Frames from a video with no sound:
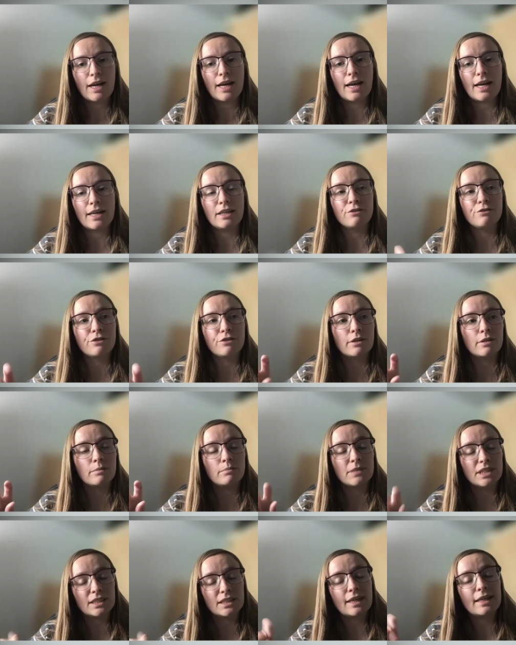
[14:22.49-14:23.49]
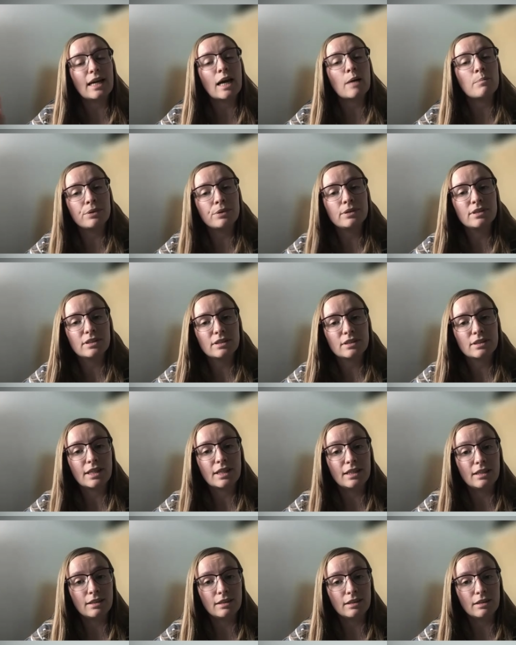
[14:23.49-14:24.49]
And if a mistake happens
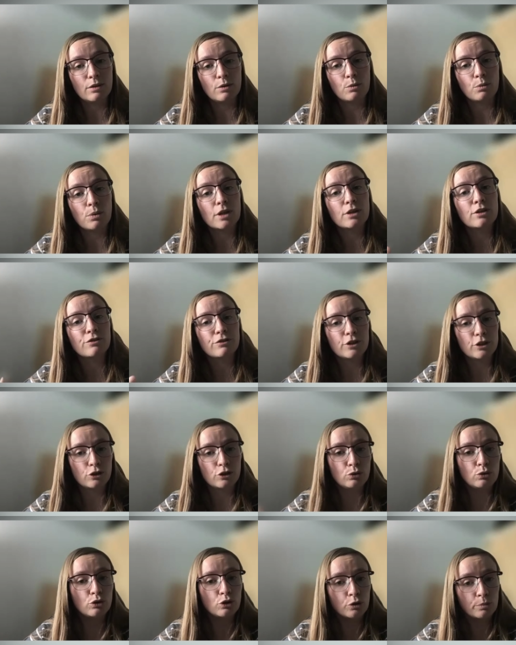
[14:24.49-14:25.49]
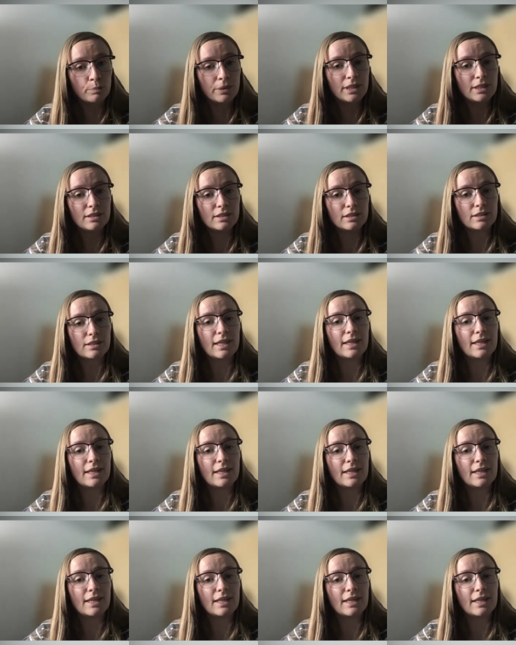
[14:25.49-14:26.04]
in one of the two copies,